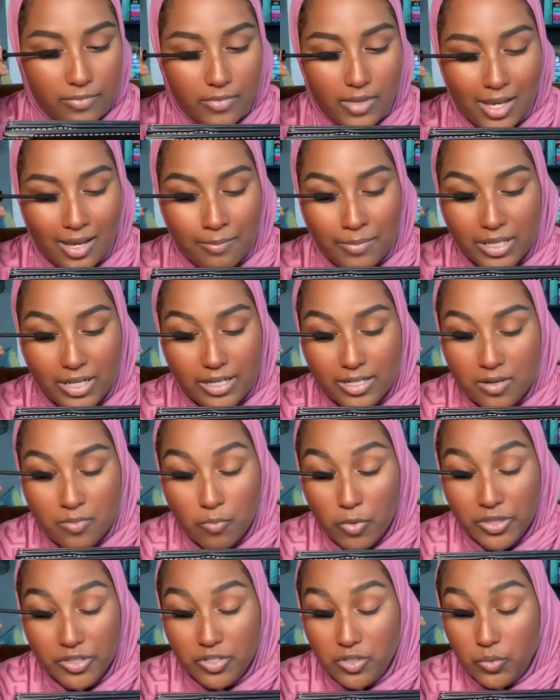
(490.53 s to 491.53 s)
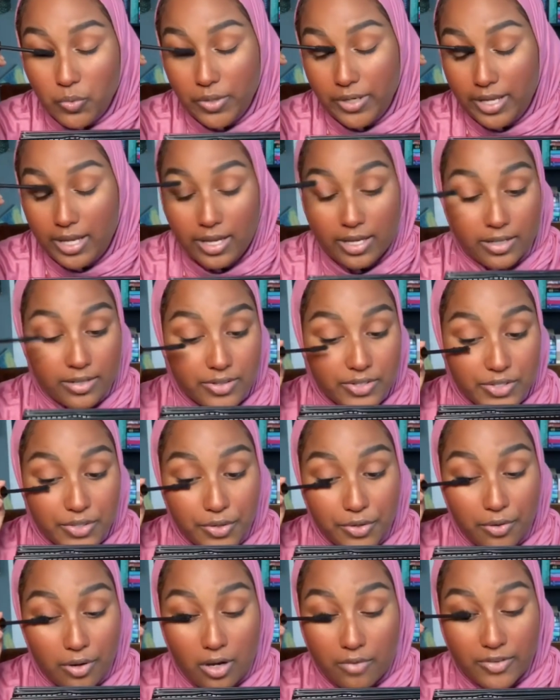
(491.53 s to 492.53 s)
I mean, I didn't want the story to end,
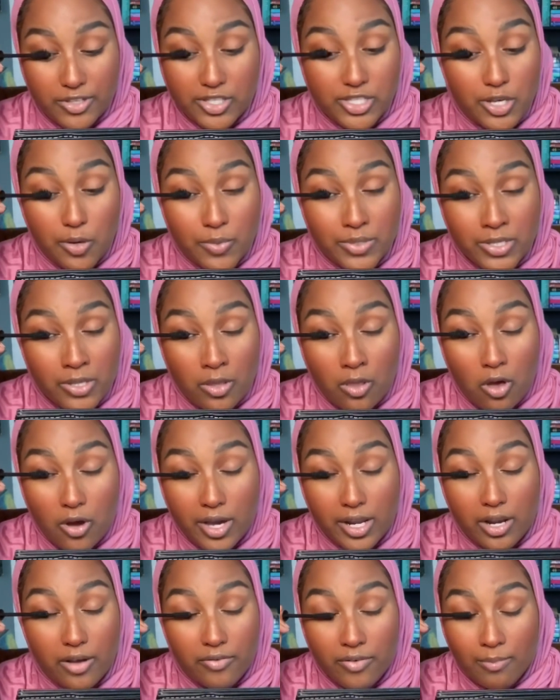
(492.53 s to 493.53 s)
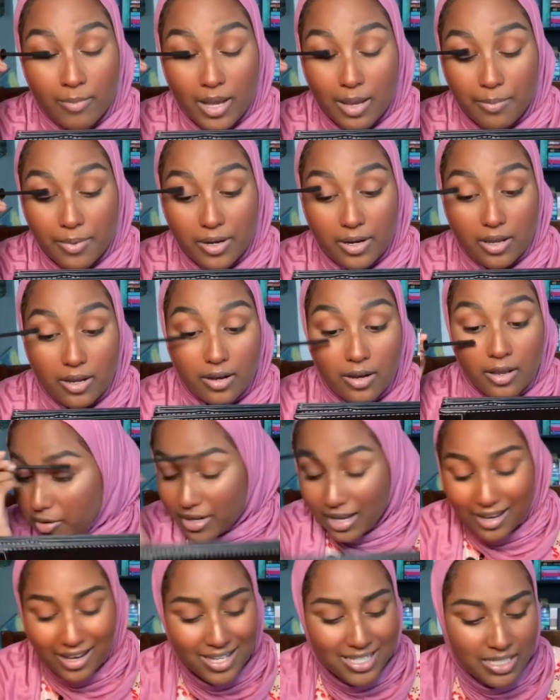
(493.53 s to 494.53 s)
so obviously it wasn't long enough in my opinion.
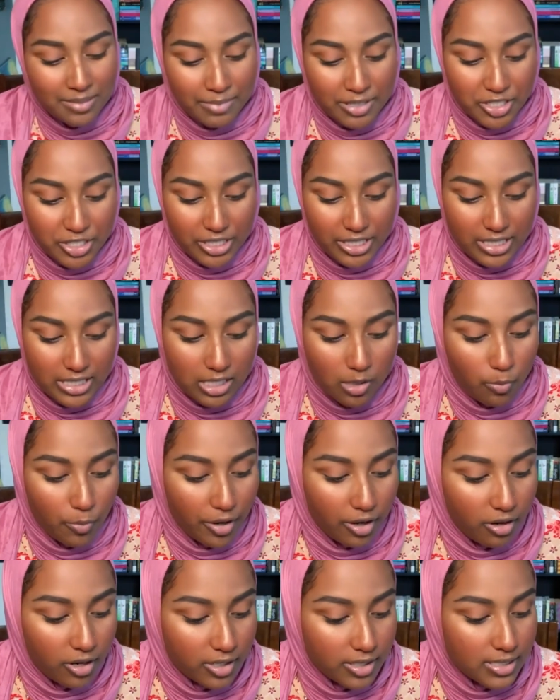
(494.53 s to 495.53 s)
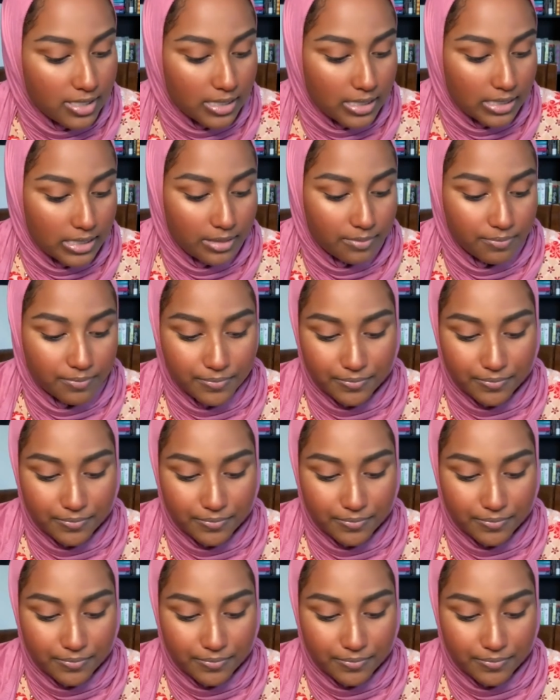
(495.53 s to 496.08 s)
I had to mention it somewhere, honestly.